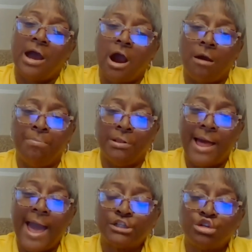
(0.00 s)
our
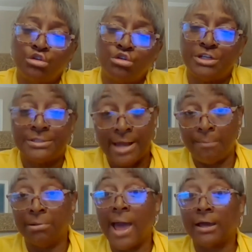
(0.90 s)
Black churches and
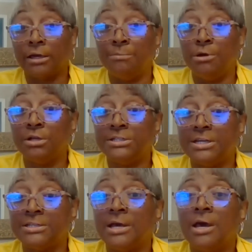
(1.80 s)
our Black
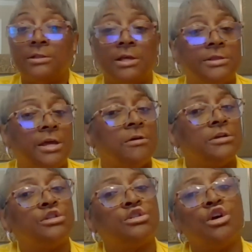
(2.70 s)
communities that there
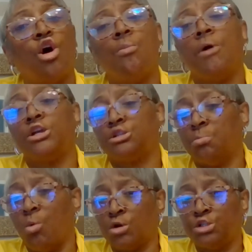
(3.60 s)
is so much
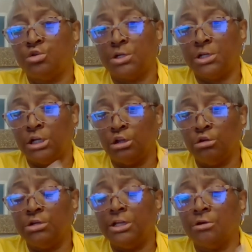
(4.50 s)
more to it,
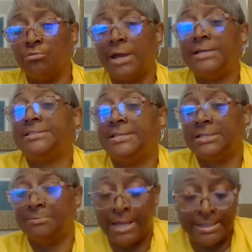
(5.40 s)
including the
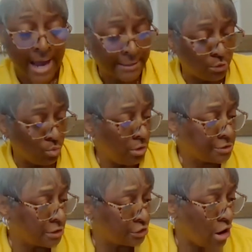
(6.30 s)
racism that Dr.
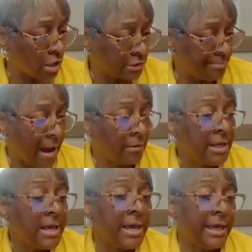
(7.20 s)
Wilson talked about,
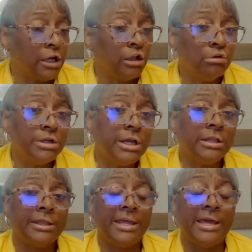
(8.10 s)

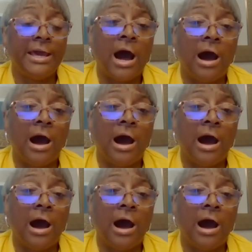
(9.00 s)
including the